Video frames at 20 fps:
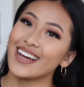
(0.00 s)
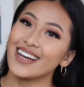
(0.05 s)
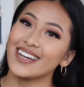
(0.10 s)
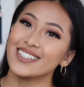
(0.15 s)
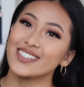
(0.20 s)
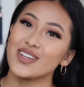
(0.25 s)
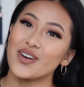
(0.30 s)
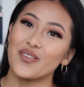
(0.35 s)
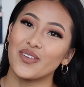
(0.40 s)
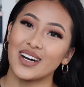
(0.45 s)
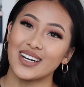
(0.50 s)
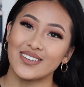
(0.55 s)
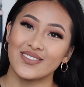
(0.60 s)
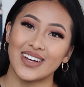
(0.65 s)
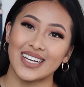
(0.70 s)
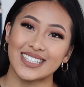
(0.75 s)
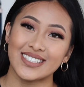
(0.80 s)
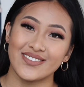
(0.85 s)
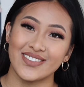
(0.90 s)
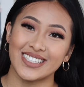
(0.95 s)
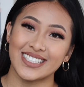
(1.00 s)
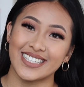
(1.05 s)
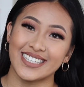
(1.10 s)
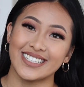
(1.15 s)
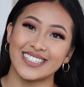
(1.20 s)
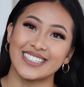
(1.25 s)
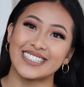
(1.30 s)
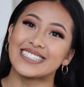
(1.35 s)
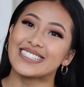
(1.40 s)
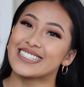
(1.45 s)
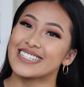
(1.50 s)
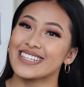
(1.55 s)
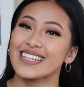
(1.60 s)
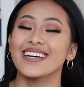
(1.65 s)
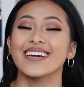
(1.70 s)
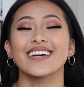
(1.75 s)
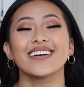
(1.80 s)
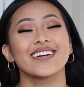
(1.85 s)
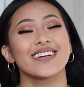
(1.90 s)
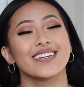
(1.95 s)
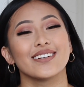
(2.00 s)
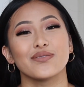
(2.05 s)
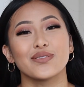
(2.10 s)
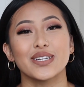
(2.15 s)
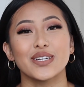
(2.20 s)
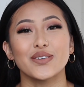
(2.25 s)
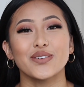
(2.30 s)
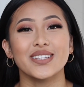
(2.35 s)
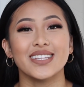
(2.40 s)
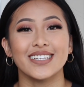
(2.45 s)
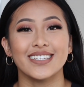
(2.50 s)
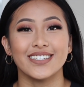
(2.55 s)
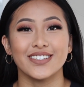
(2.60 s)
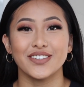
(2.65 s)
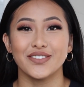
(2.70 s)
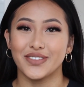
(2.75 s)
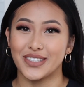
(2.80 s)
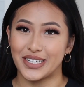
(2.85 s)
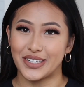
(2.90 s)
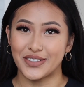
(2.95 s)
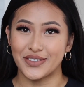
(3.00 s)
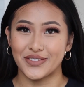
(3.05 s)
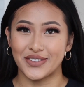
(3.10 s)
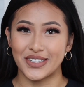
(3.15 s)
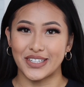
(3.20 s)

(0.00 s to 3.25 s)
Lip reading: guys, welcome back to my channel. It's Cynthia here and I'm here with another video for